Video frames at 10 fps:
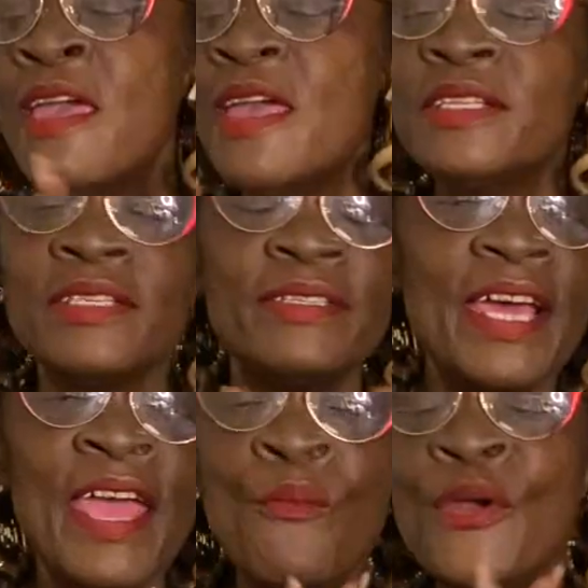And
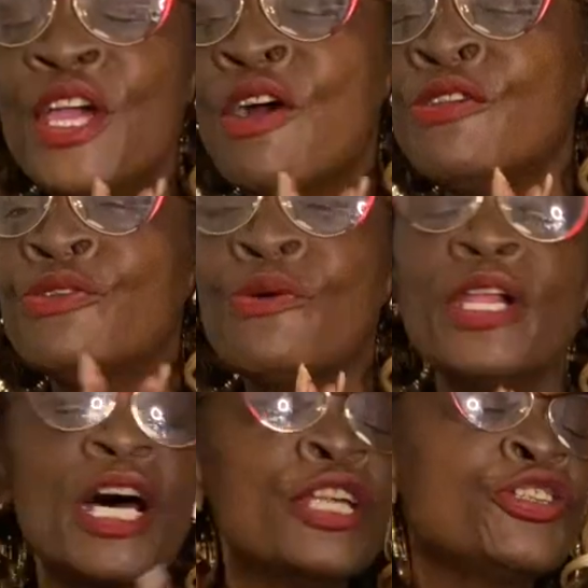today we are doing
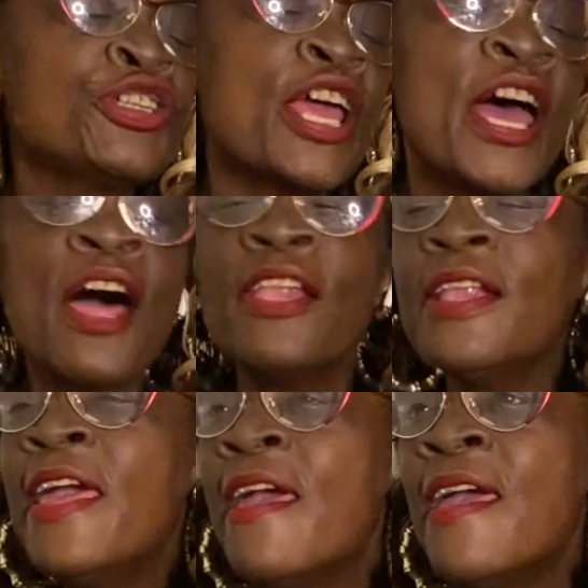a
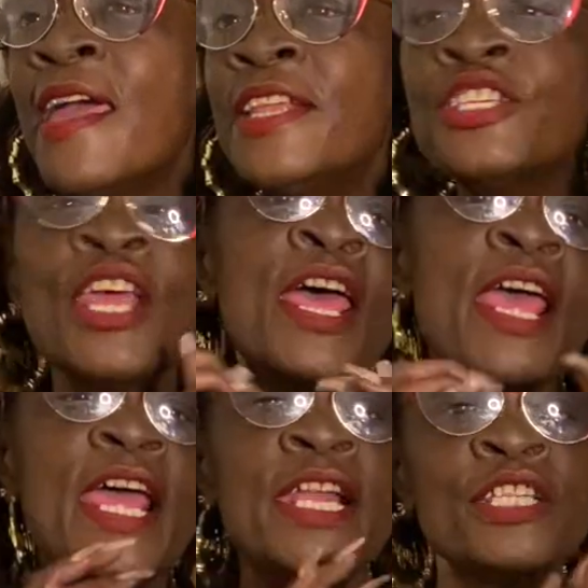challenge,
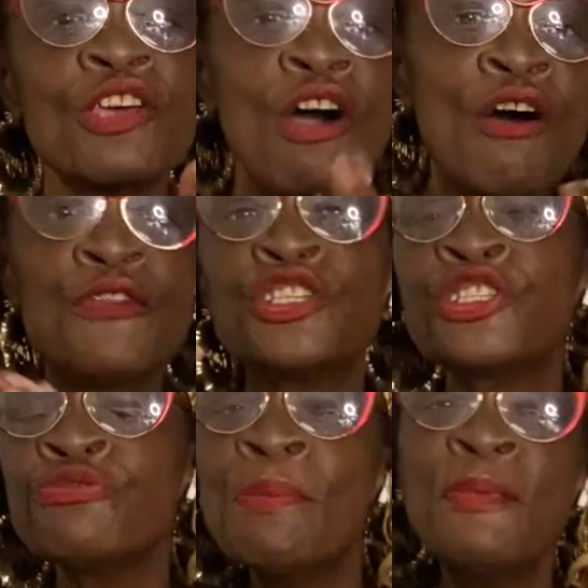and it's called the
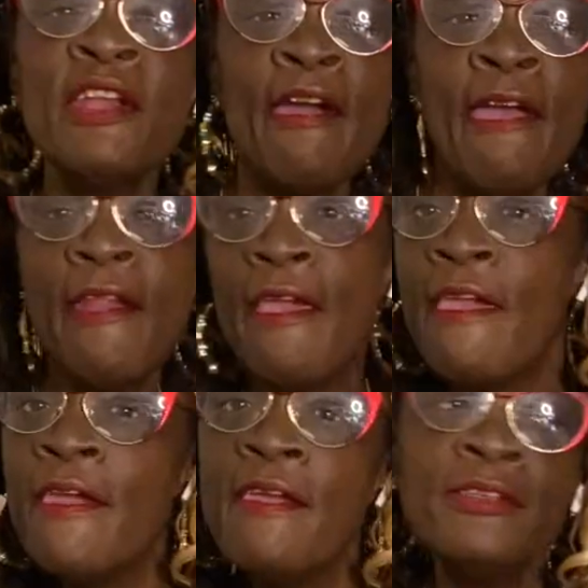Shrimpin' Ain't
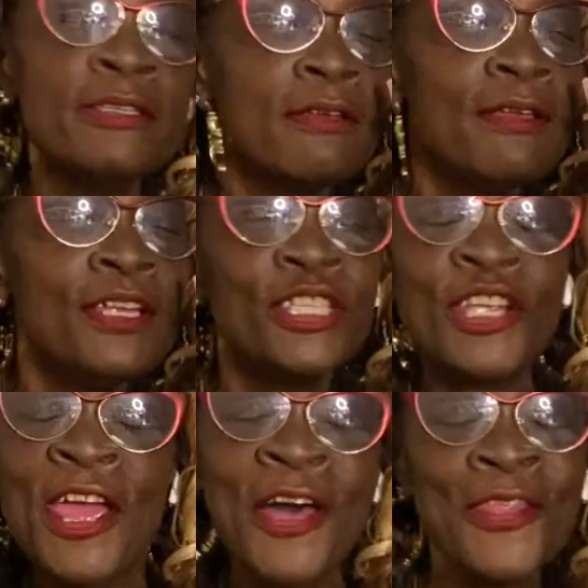Easy
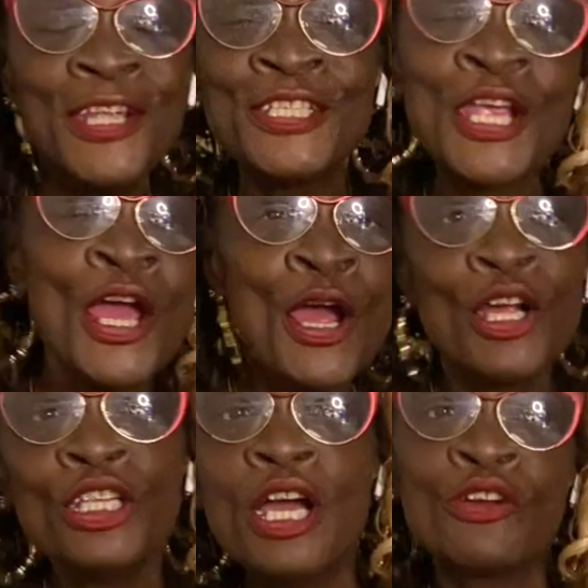Challenge,
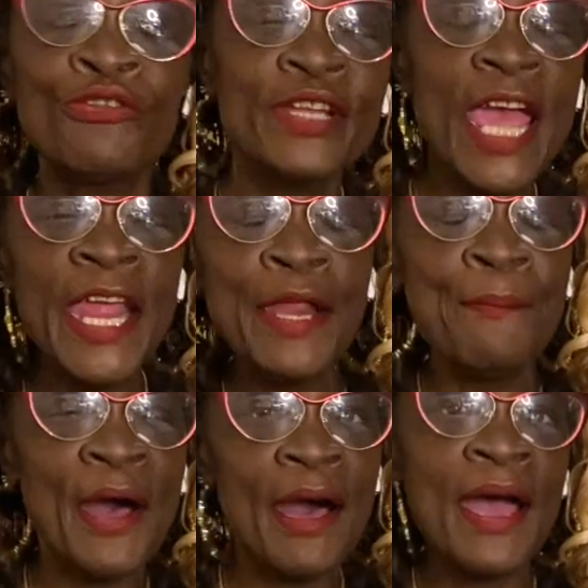created
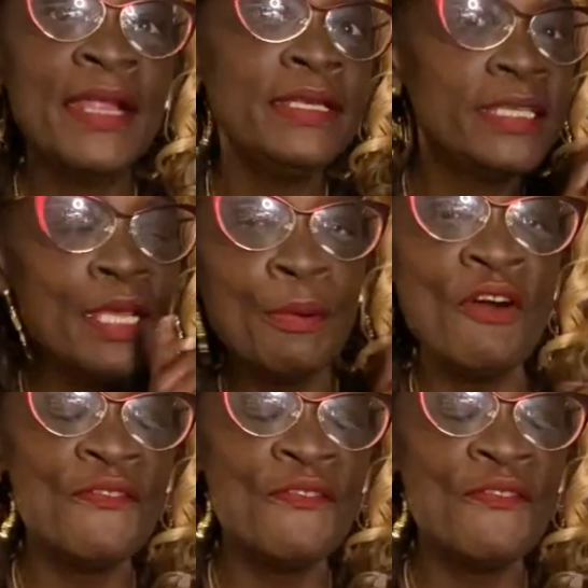by Debo